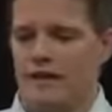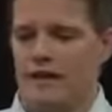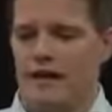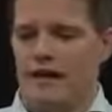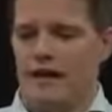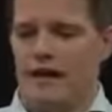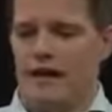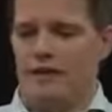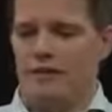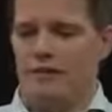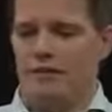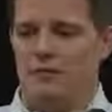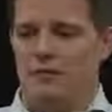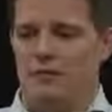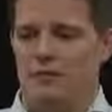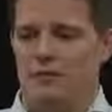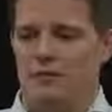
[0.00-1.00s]

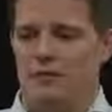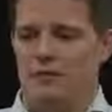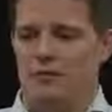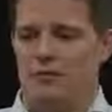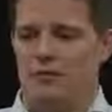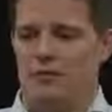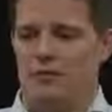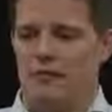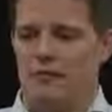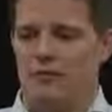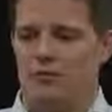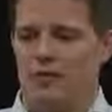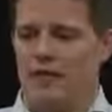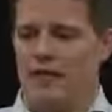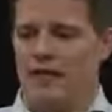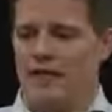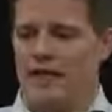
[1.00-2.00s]
They just
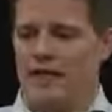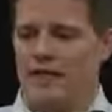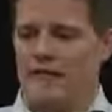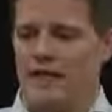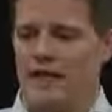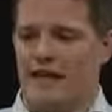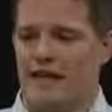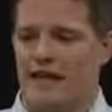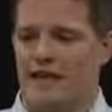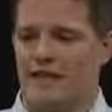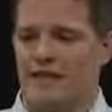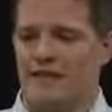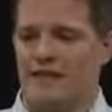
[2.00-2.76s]
wanted to test like